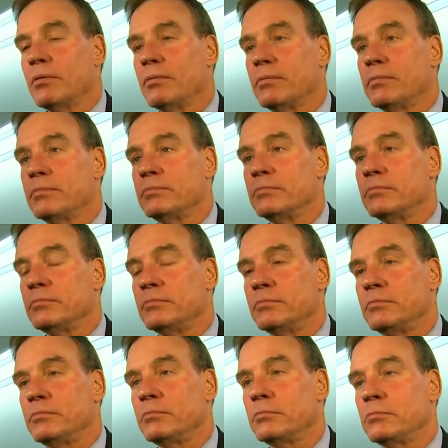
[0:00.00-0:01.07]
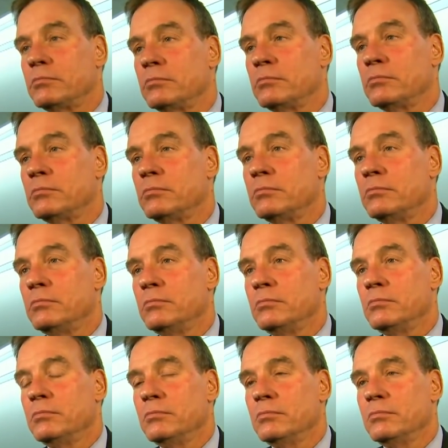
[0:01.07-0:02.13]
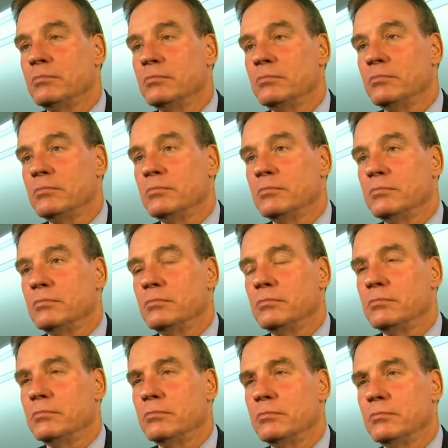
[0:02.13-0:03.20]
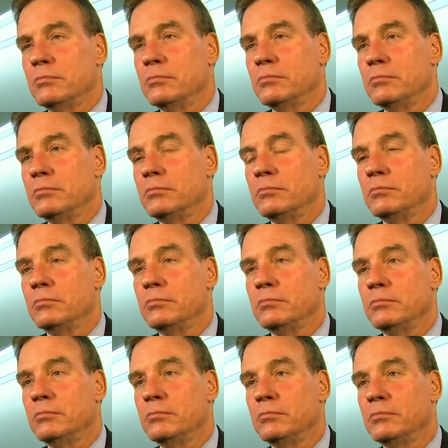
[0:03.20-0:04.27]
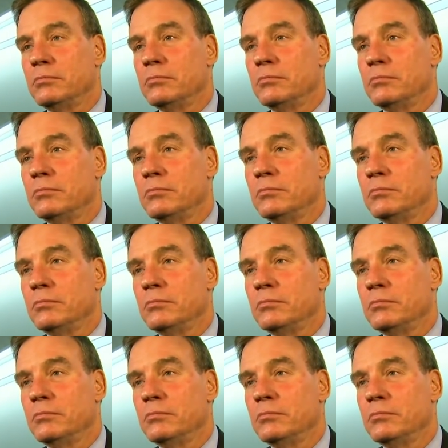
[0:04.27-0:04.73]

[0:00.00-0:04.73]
(not speaking)